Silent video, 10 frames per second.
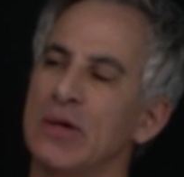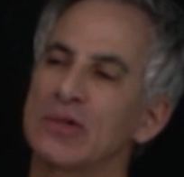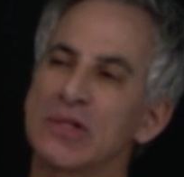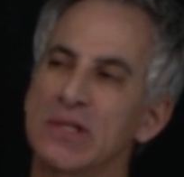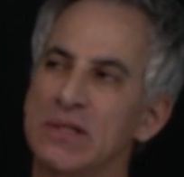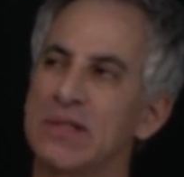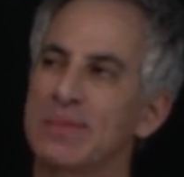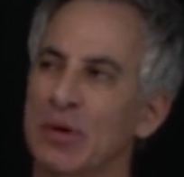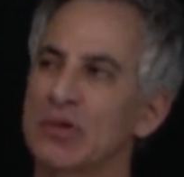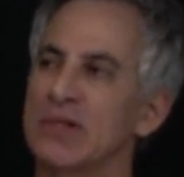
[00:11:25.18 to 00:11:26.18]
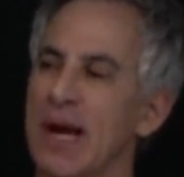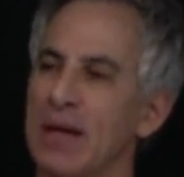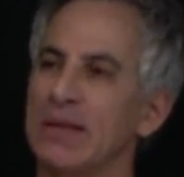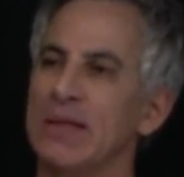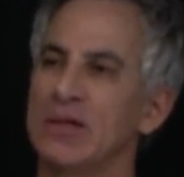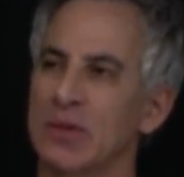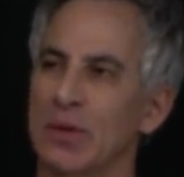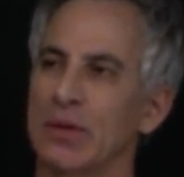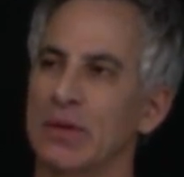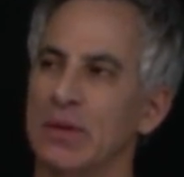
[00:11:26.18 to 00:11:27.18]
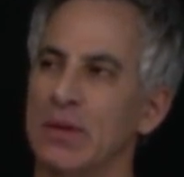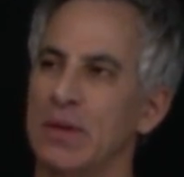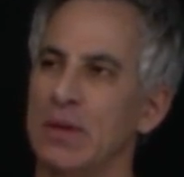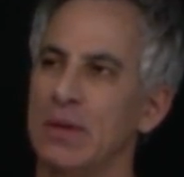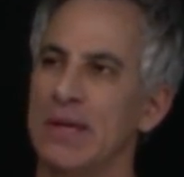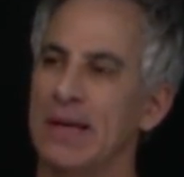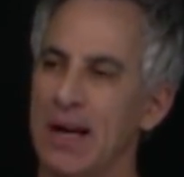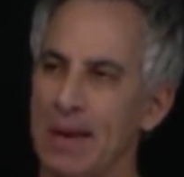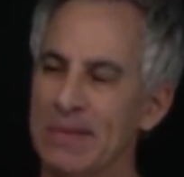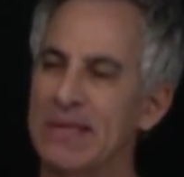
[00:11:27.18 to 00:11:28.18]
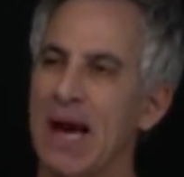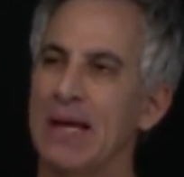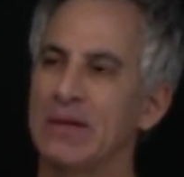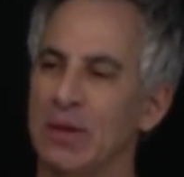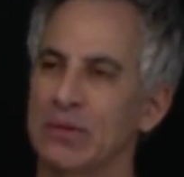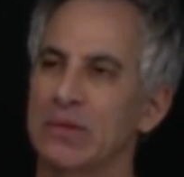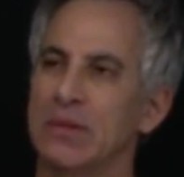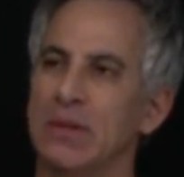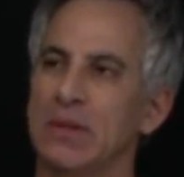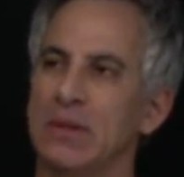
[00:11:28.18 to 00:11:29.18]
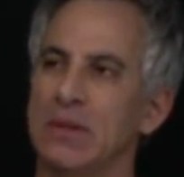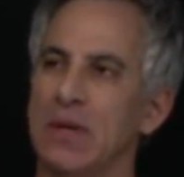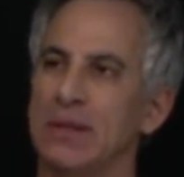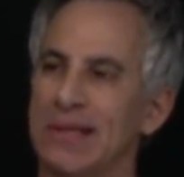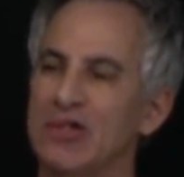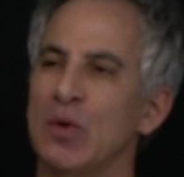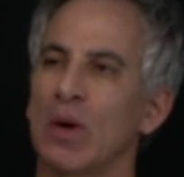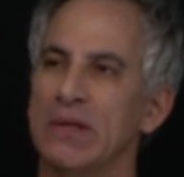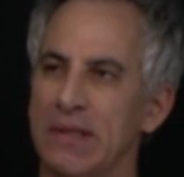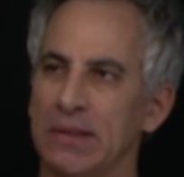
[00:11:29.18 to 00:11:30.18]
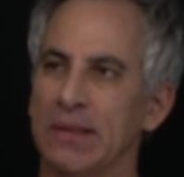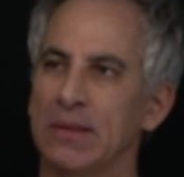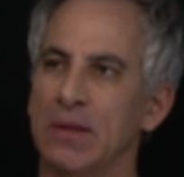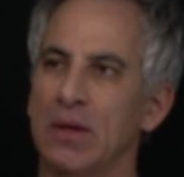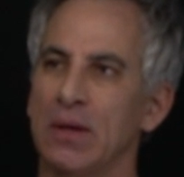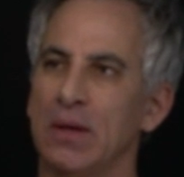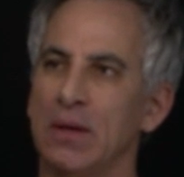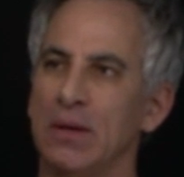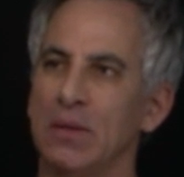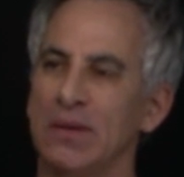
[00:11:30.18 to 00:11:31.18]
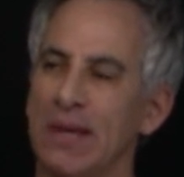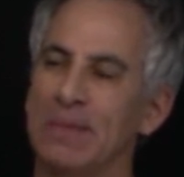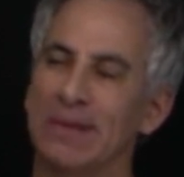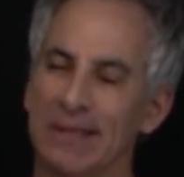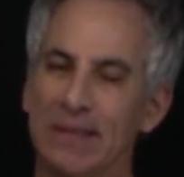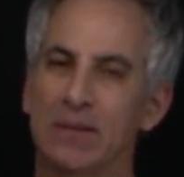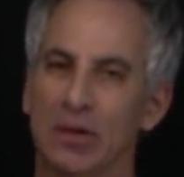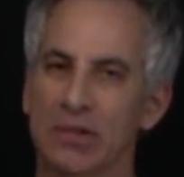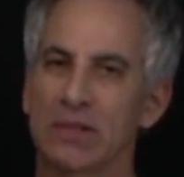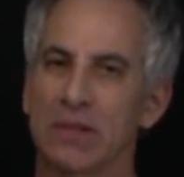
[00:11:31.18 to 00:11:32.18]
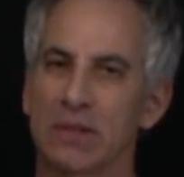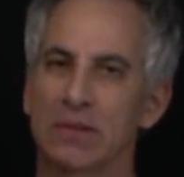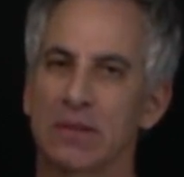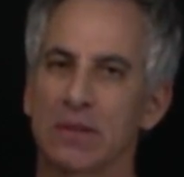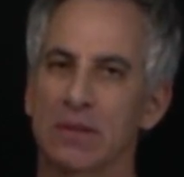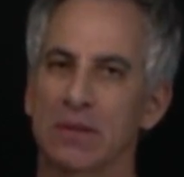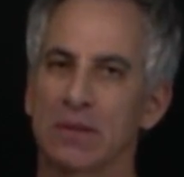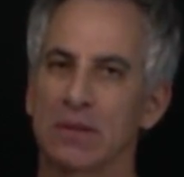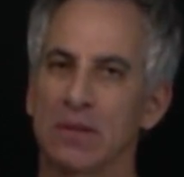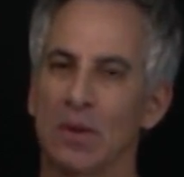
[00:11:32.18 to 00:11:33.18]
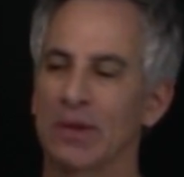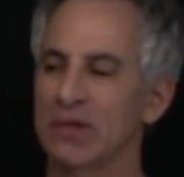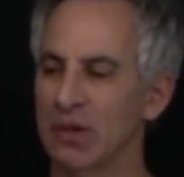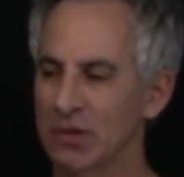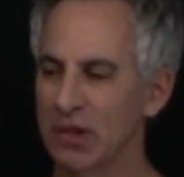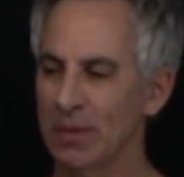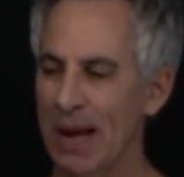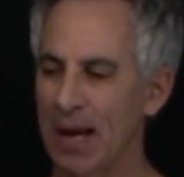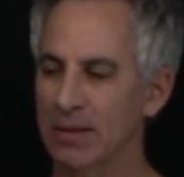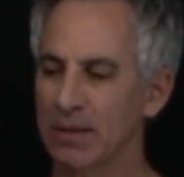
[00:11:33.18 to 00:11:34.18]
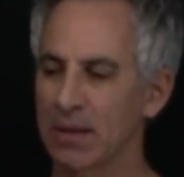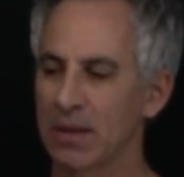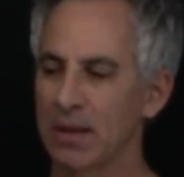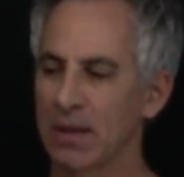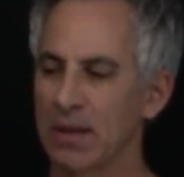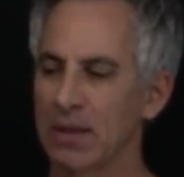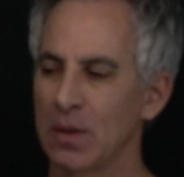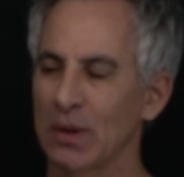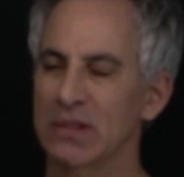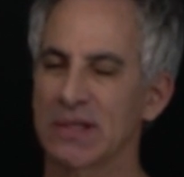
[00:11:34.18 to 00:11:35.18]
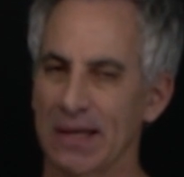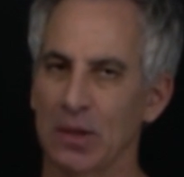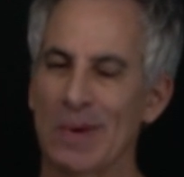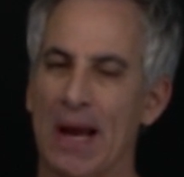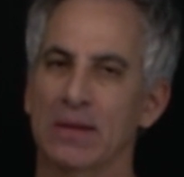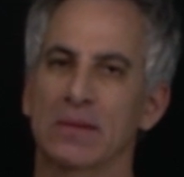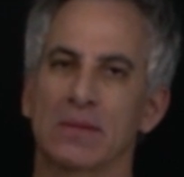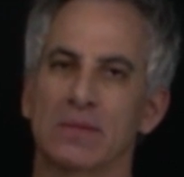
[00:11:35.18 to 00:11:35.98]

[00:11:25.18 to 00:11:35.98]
Narcissistic personality disorder cannot be diagnosed unless you are dealing with a malignant narcissist or a sociopath or a psychopath.